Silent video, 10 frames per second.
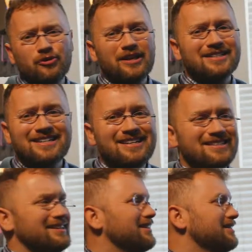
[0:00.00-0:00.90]
that's
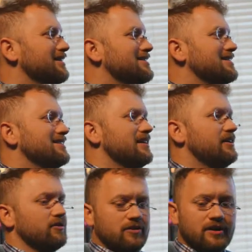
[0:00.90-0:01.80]
easy. That's easy to
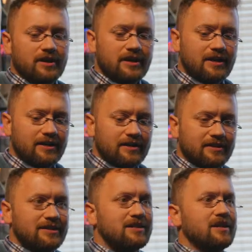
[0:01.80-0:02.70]
do.
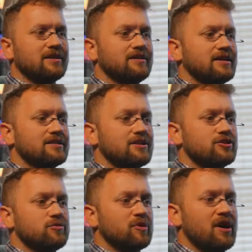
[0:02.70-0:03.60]
That's not a
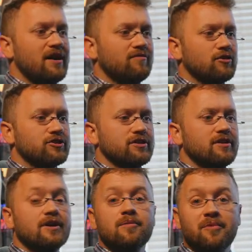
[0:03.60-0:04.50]
super high inversion,
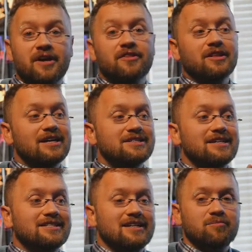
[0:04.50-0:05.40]
but nonetheless,
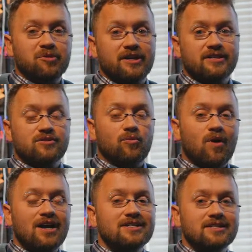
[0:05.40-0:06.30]
it's in place.
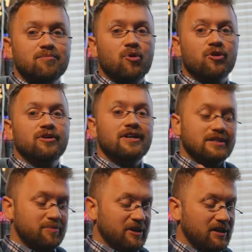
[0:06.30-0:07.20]
Why is this important? It's
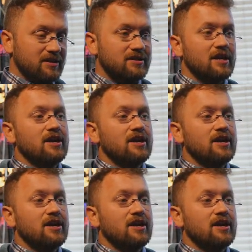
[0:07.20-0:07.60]
because